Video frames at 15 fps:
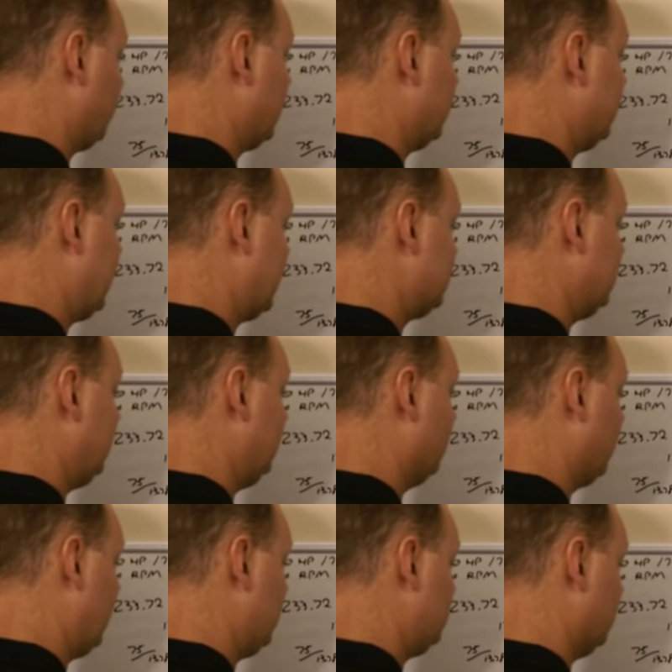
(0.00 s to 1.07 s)
We want a
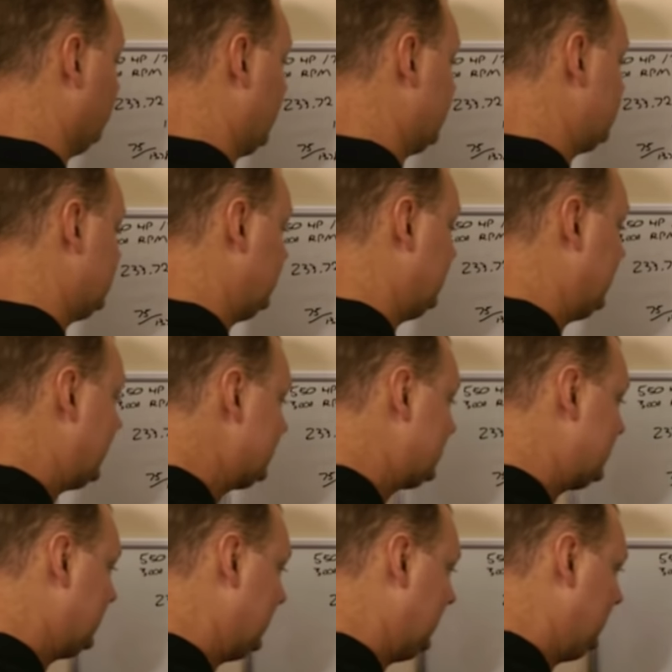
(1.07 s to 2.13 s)
density ratio. That's the
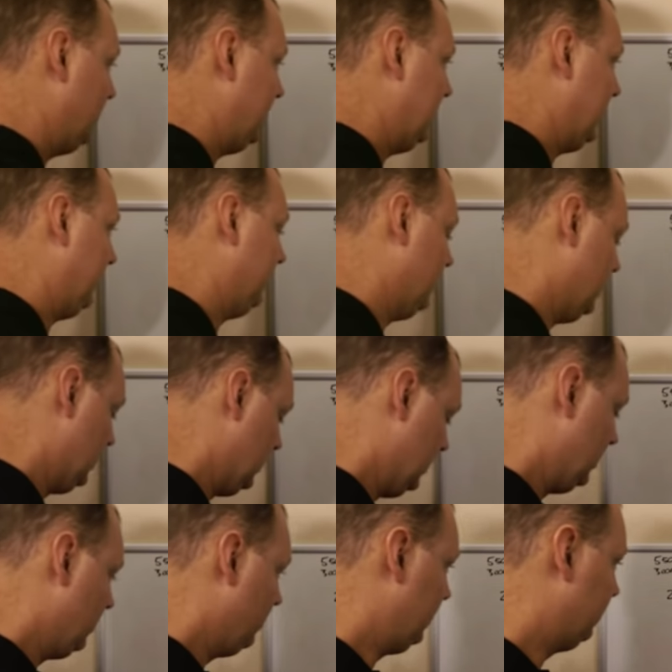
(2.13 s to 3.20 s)
density we need.
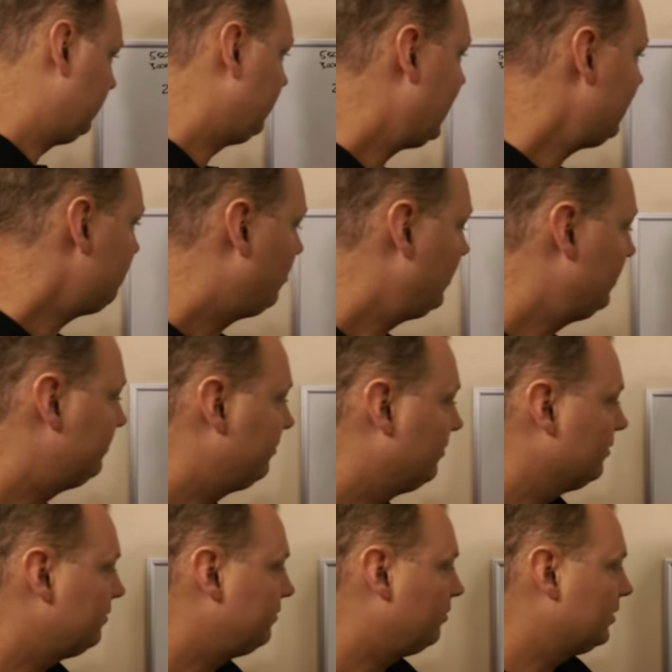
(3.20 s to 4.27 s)
We need
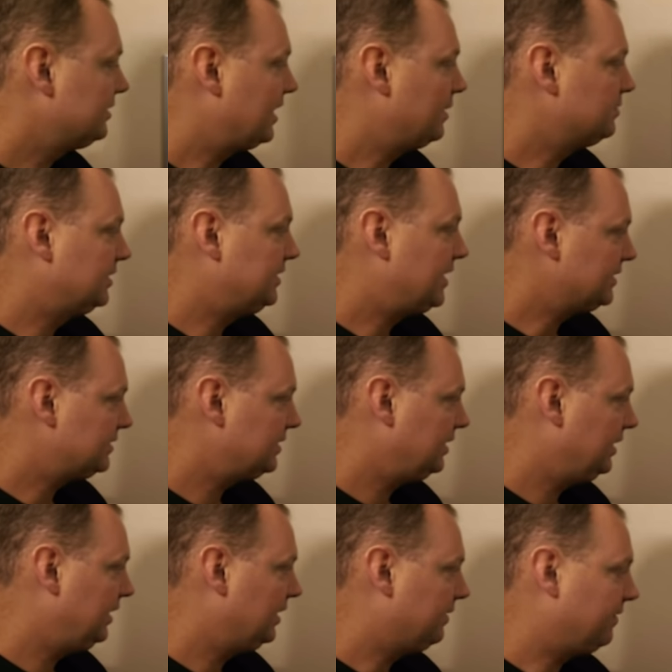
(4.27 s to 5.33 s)
5.44 times the
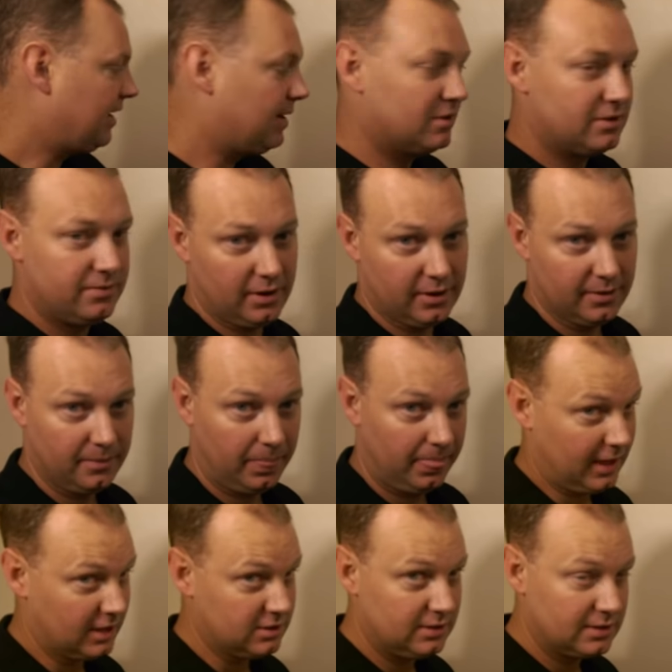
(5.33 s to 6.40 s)
density of atmosphere.
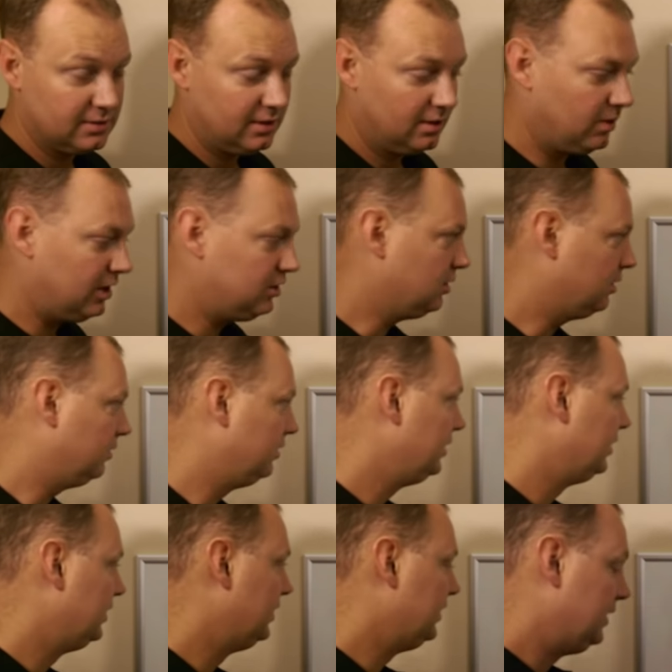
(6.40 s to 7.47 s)
That's density ratio.
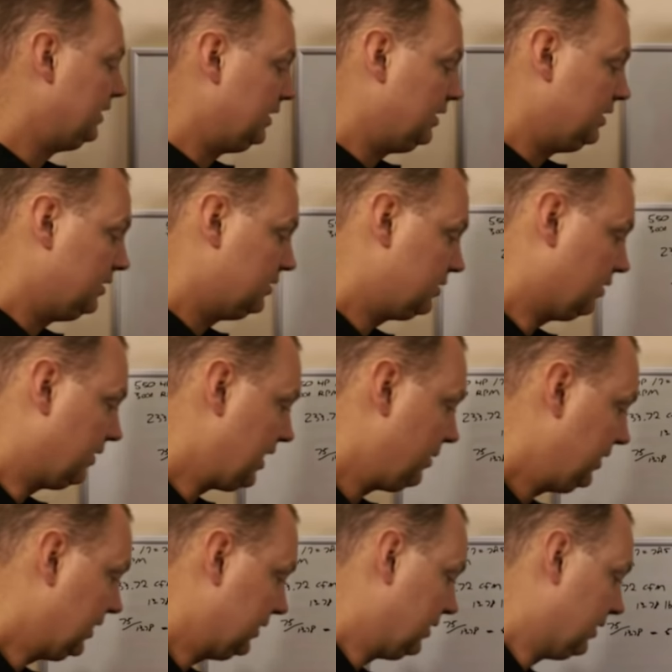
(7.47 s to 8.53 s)
So
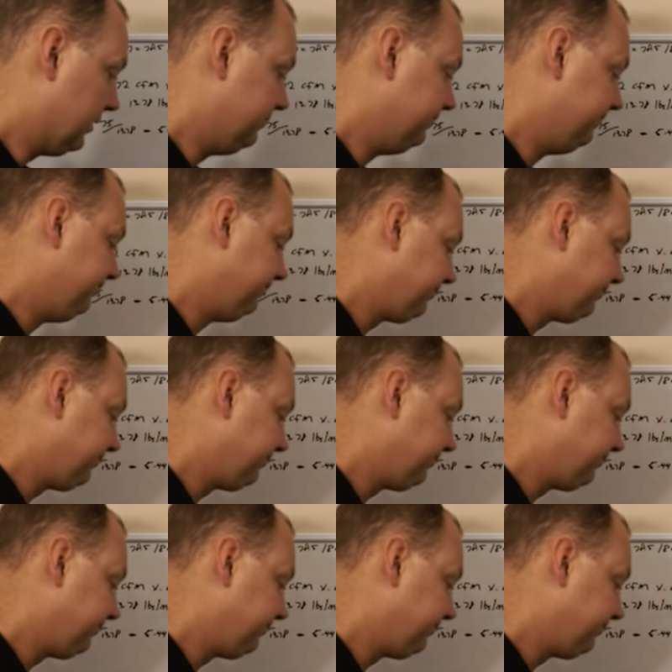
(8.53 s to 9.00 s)
how do we get there?